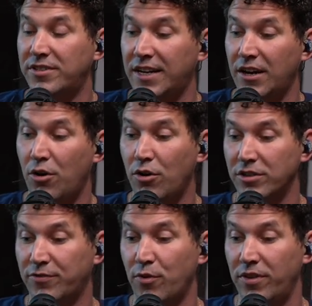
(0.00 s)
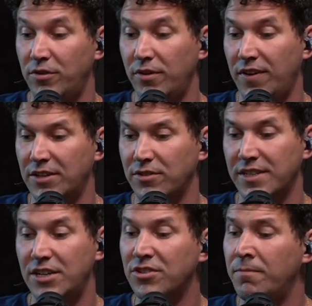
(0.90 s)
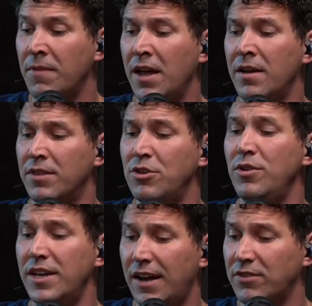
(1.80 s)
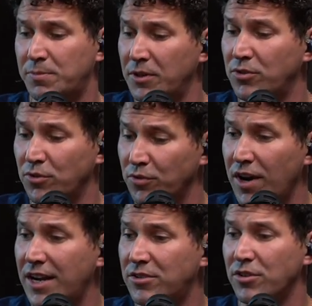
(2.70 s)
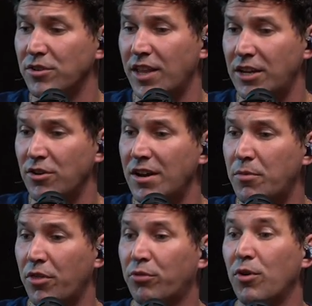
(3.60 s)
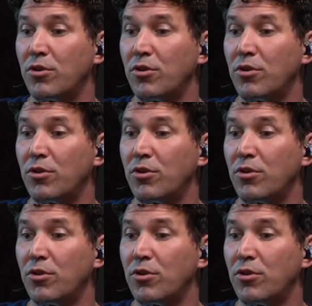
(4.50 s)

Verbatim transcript: Paul II calls for in the new evangelization, then you need to have a spiritual director that you're able to throw